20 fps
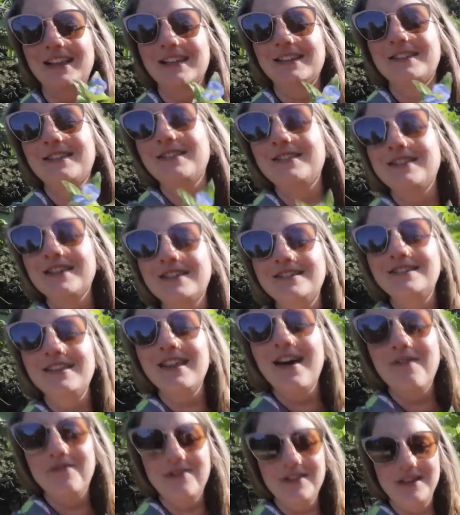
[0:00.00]
These are such
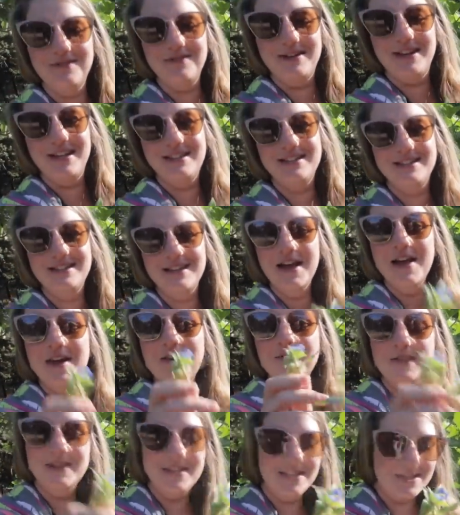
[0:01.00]
lovely weeds,
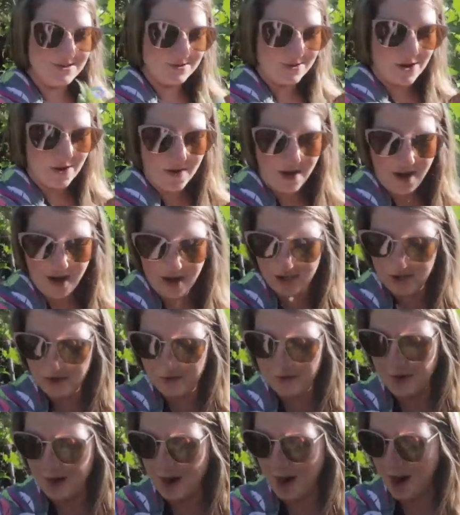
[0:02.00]
but these grow all
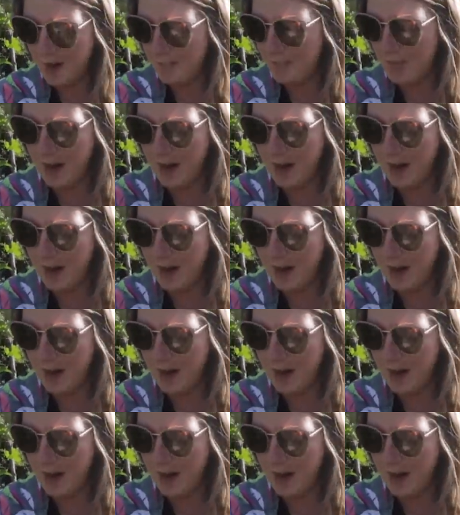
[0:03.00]
over our